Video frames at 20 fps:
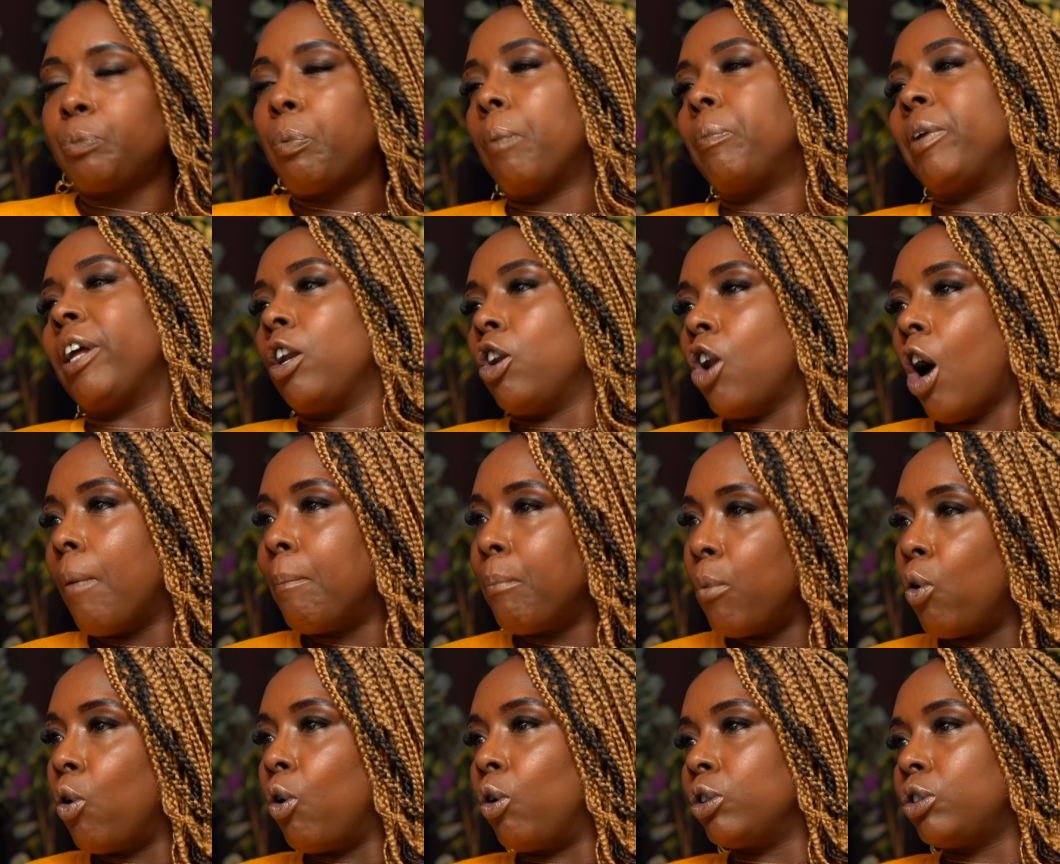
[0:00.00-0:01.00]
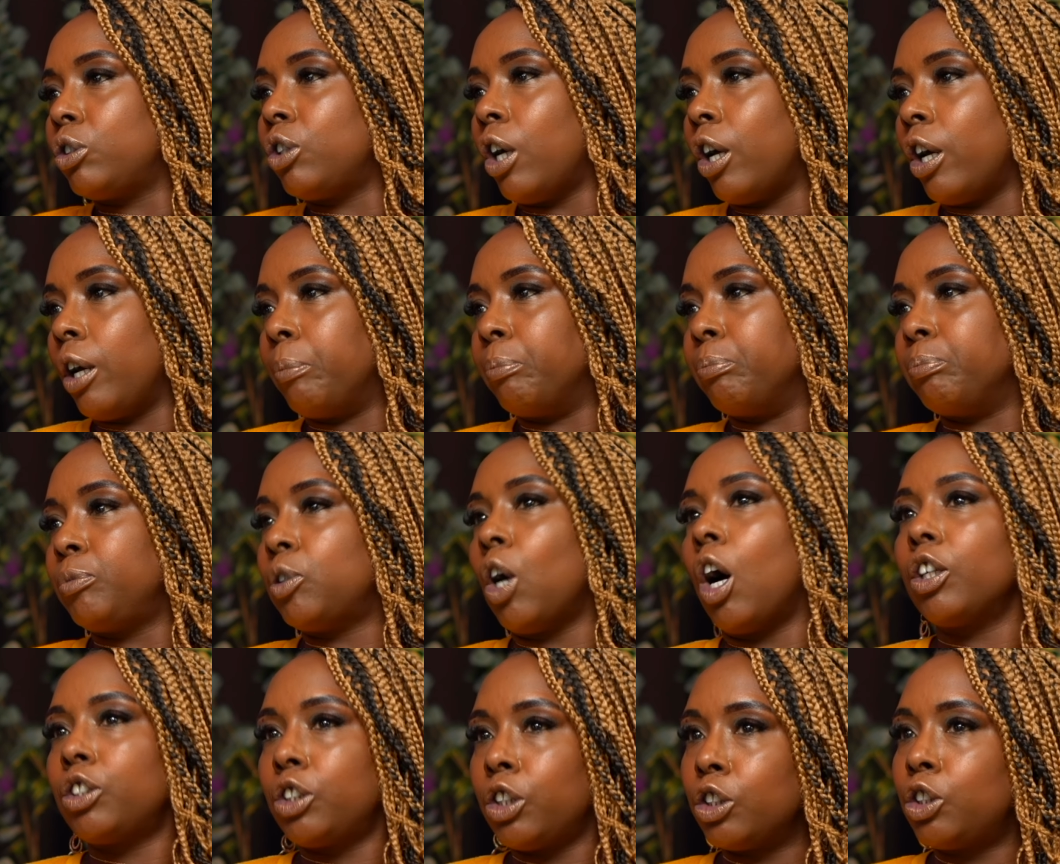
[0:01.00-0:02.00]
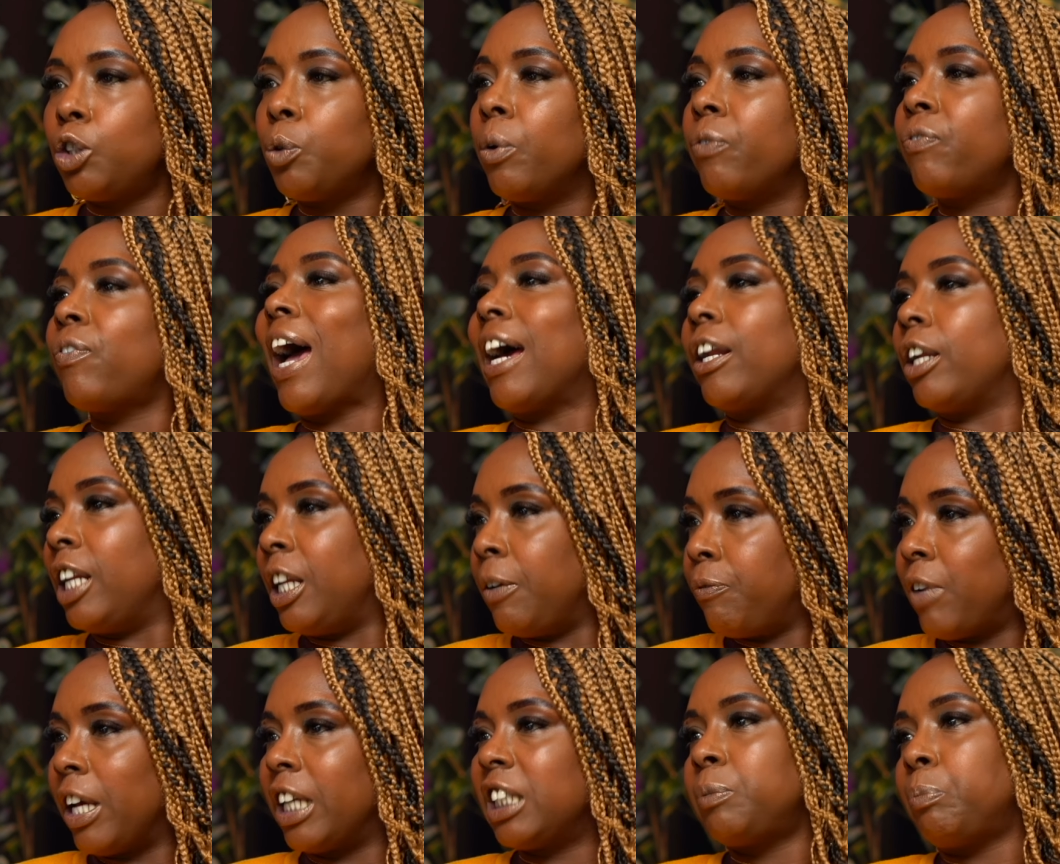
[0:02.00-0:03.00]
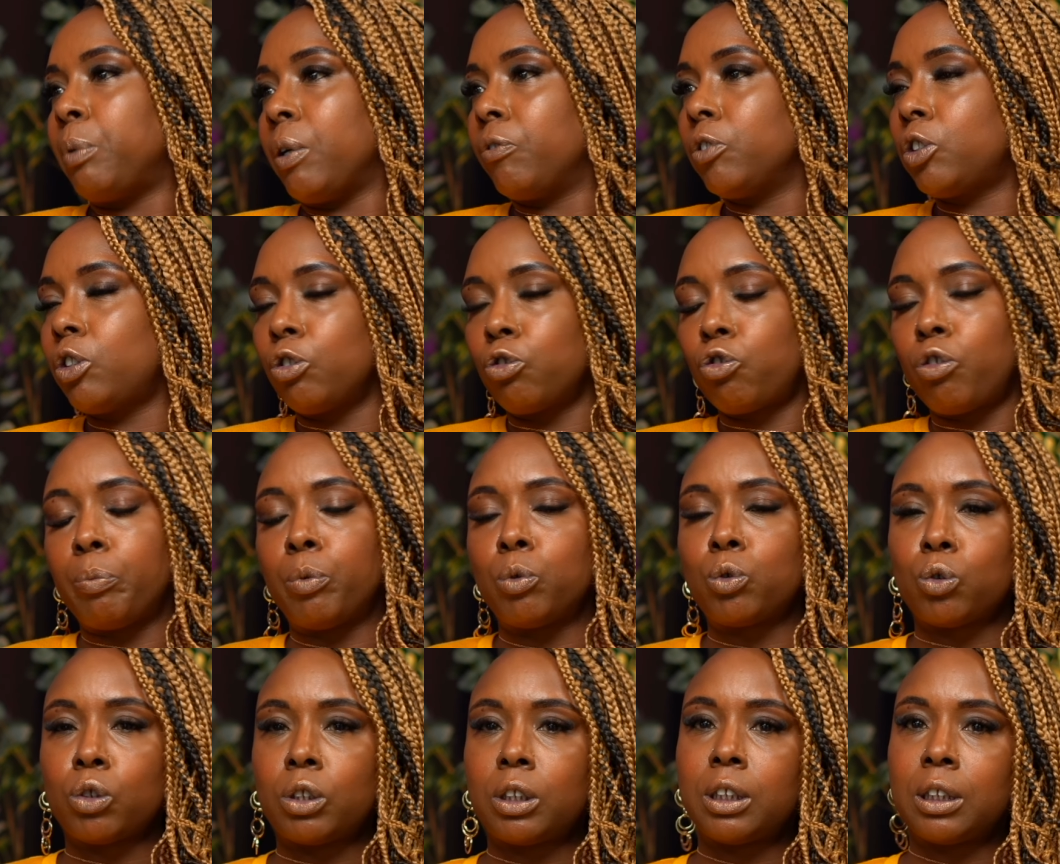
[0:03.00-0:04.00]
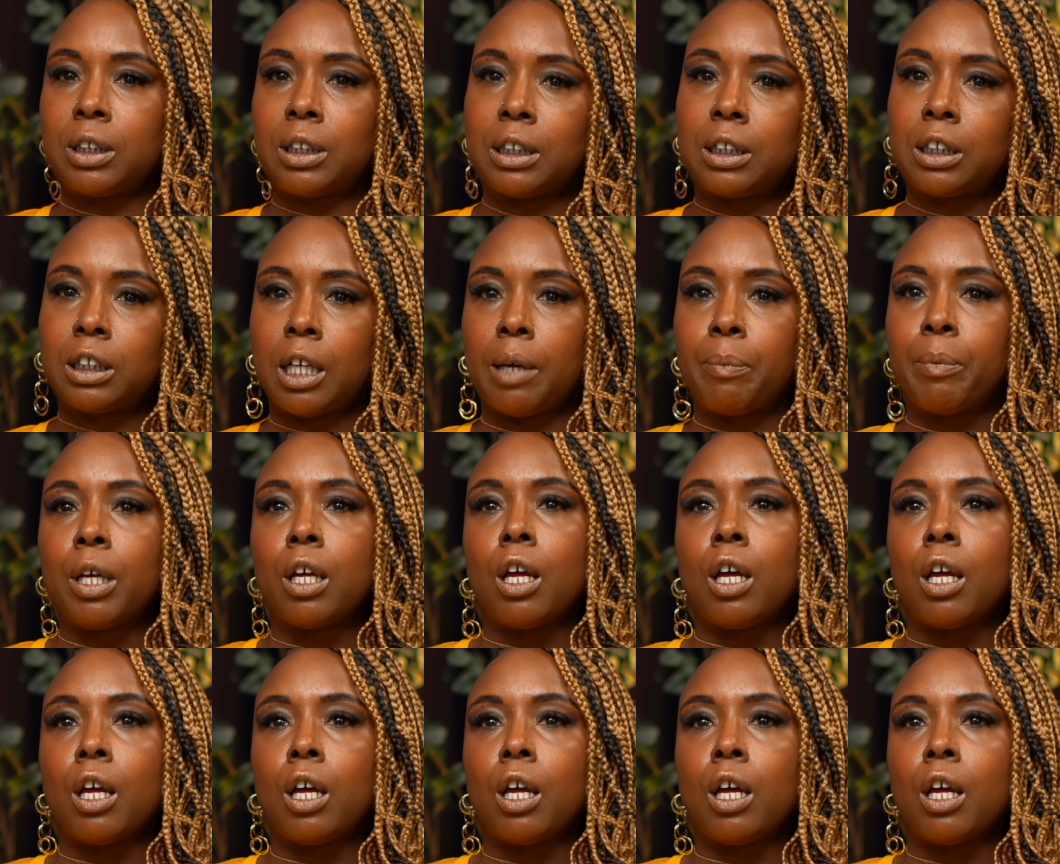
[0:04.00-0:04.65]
there's mm. probably a mm. lot more um, mm. doctors who have had a lived experience of the criminal justice system.